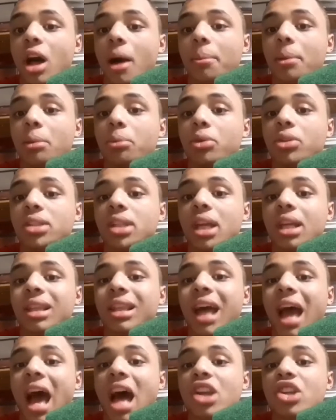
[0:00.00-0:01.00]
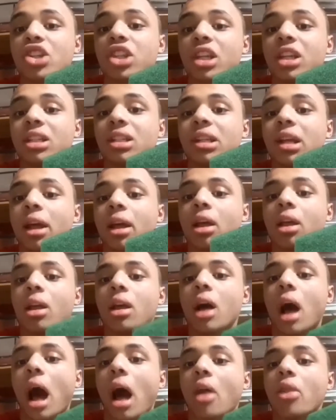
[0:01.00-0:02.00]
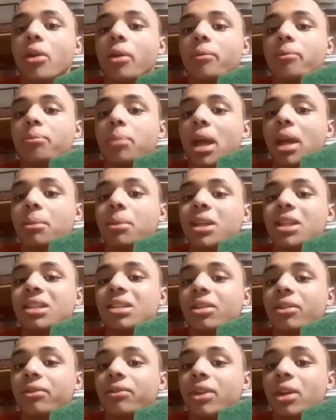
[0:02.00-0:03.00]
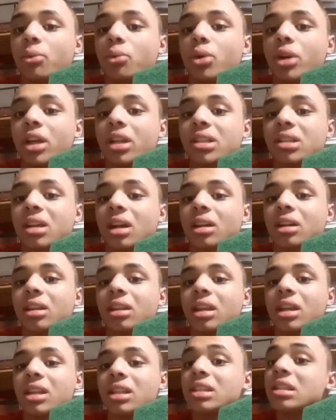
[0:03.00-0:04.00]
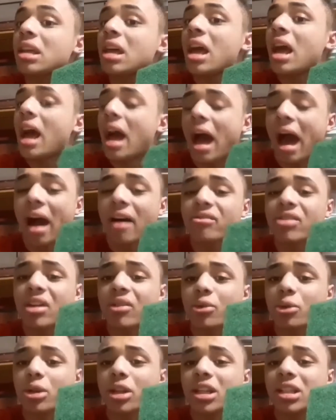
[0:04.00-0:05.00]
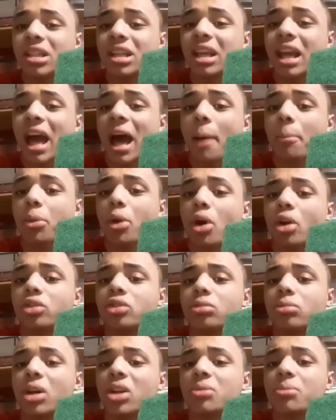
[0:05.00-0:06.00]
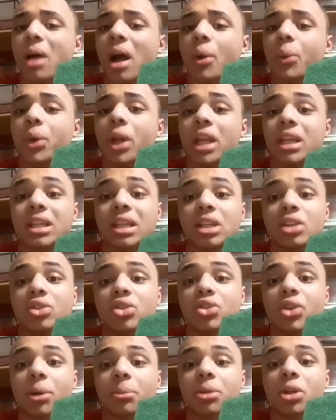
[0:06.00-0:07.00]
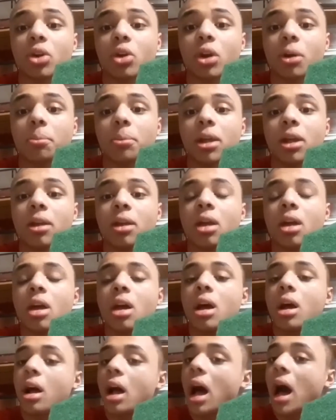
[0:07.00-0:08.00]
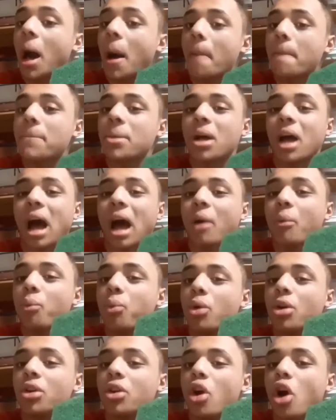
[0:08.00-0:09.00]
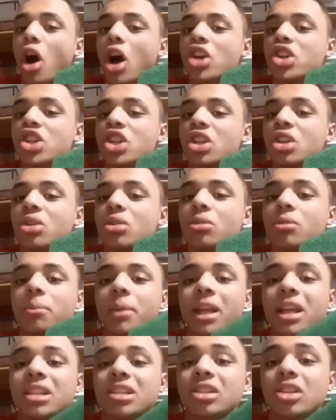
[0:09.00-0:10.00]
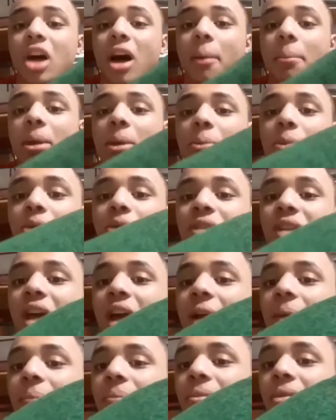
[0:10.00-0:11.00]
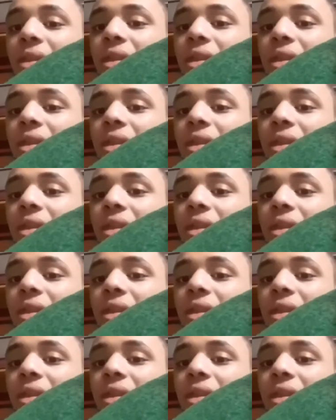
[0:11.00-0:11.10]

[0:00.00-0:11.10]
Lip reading: lot of people say that the hatchlings, their babies, their feet will get stuck to these. I've never really seen it happen all too much back when I did use Repti carpet, but I would caution you because a lot of people say